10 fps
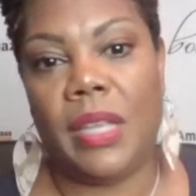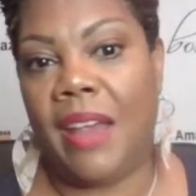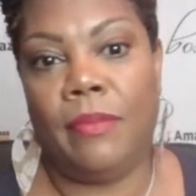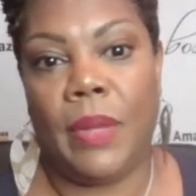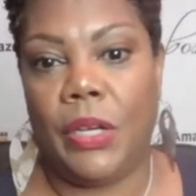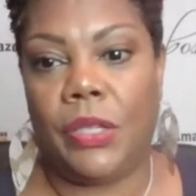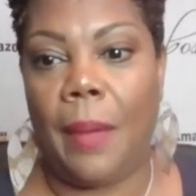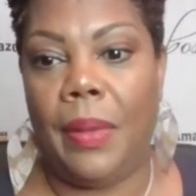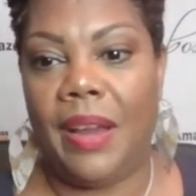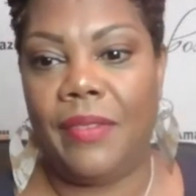that everybody
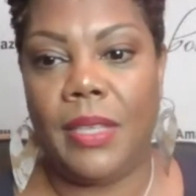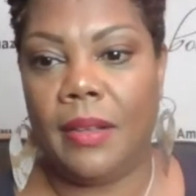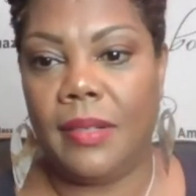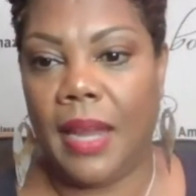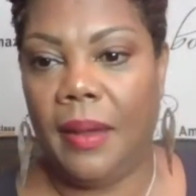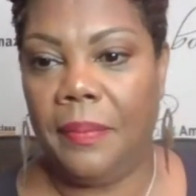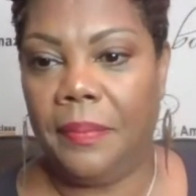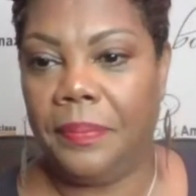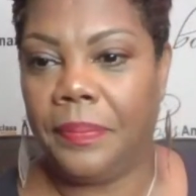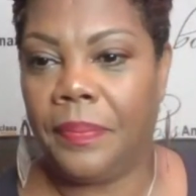shop in every single day.
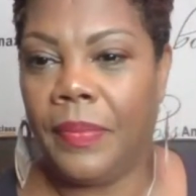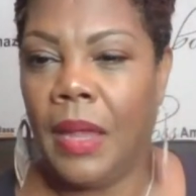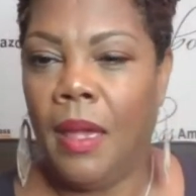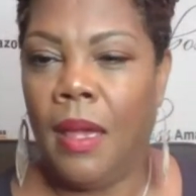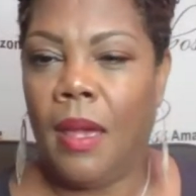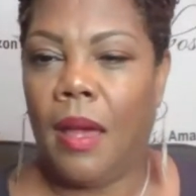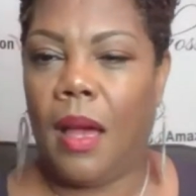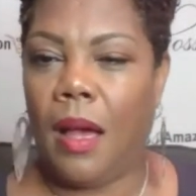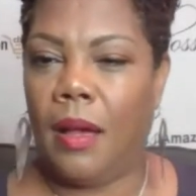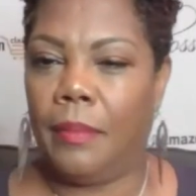
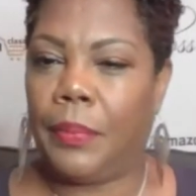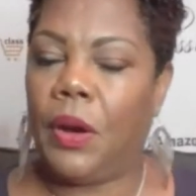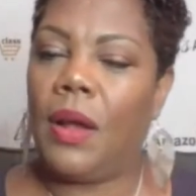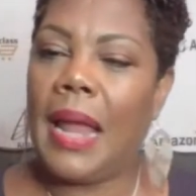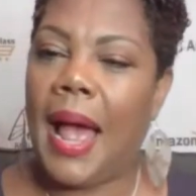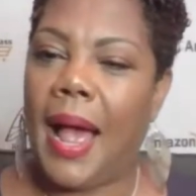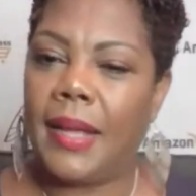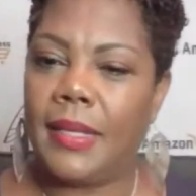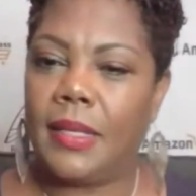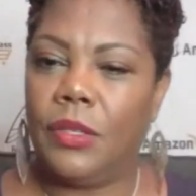Pearl
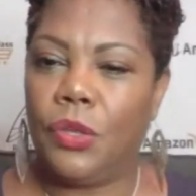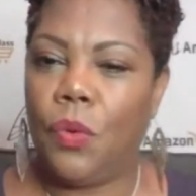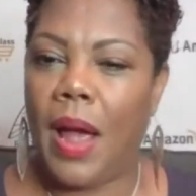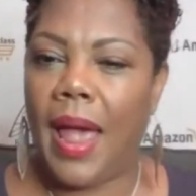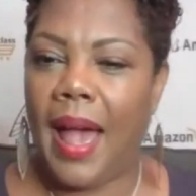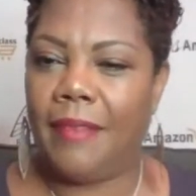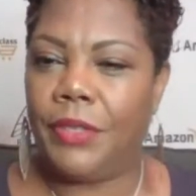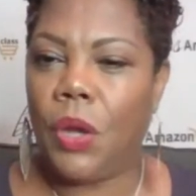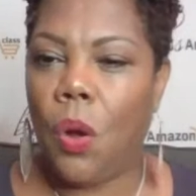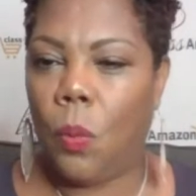asks, do I
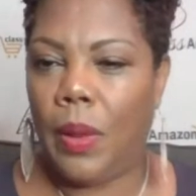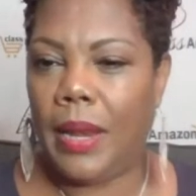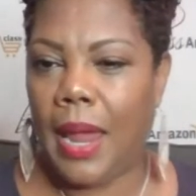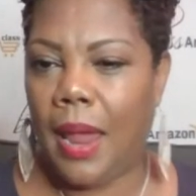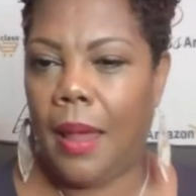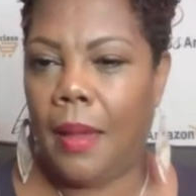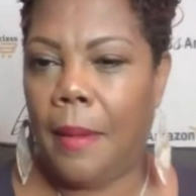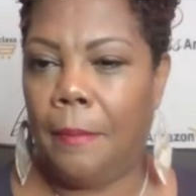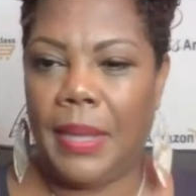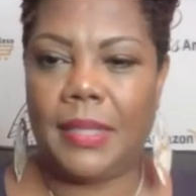have to open a
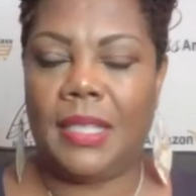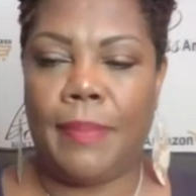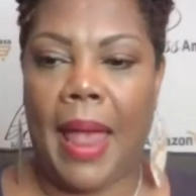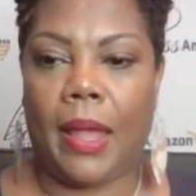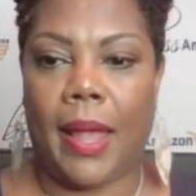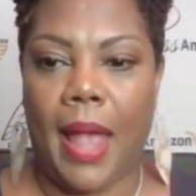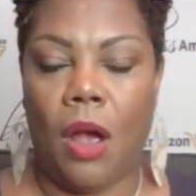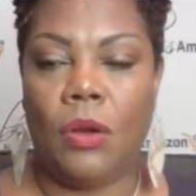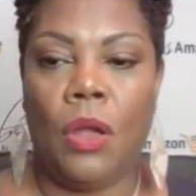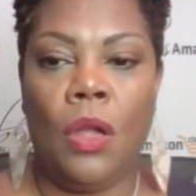business bank
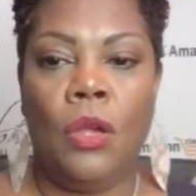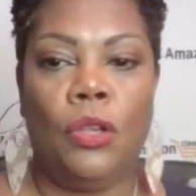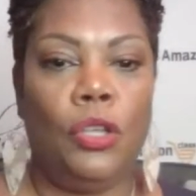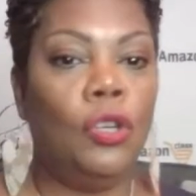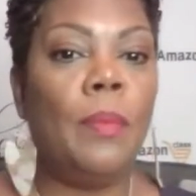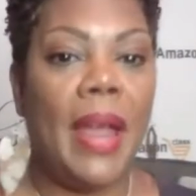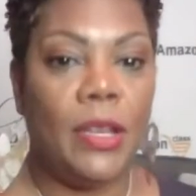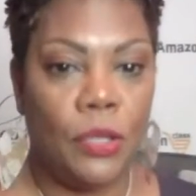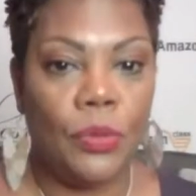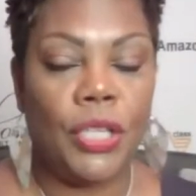account? You
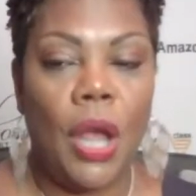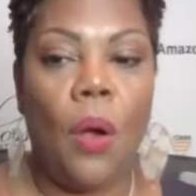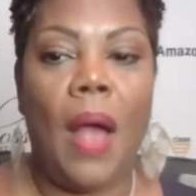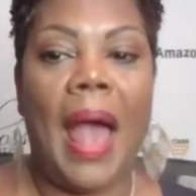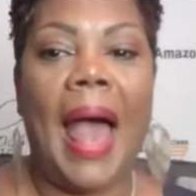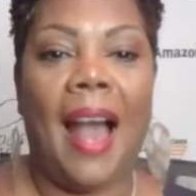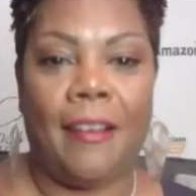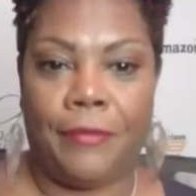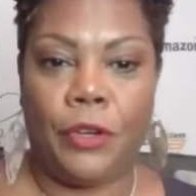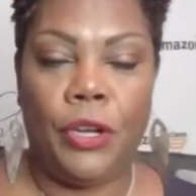may do so
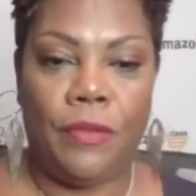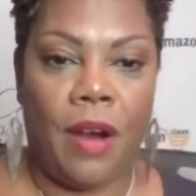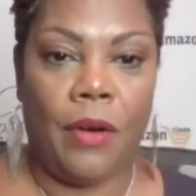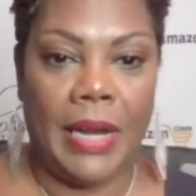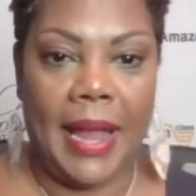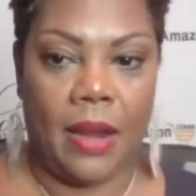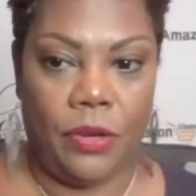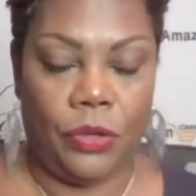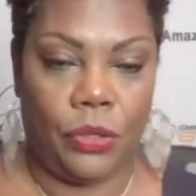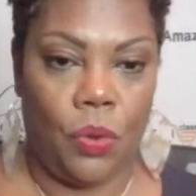after you've already
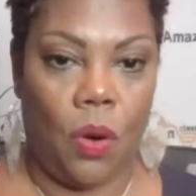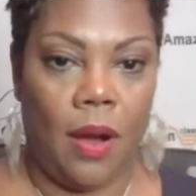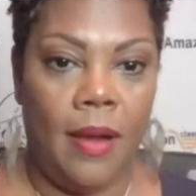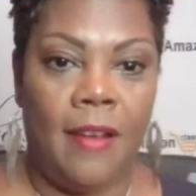gotten your store.